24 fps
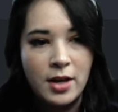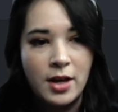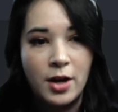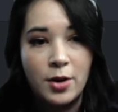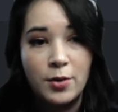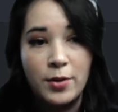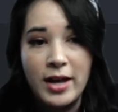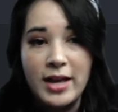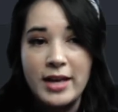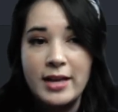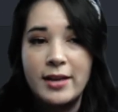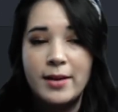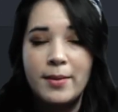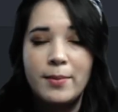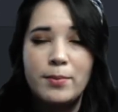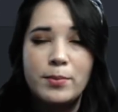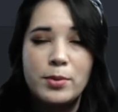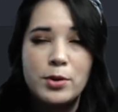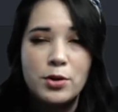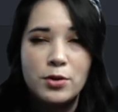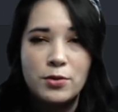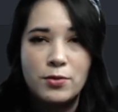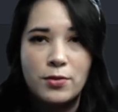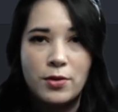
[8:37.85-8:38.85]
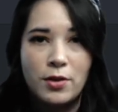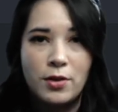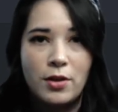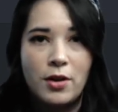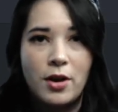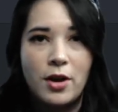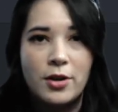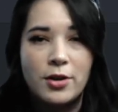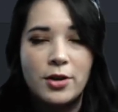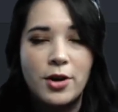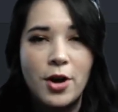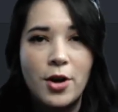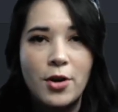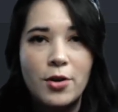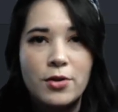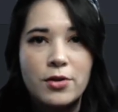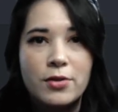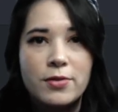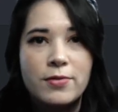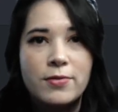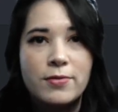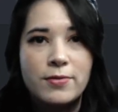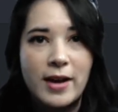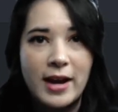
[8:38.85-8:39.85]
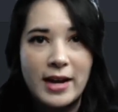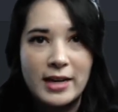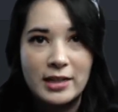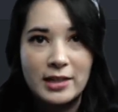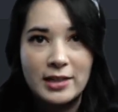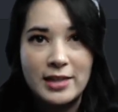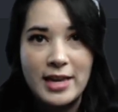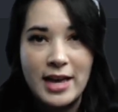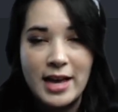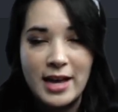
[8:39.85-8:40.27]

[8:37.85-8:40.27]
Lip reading: Okay, beautiful. Our code finally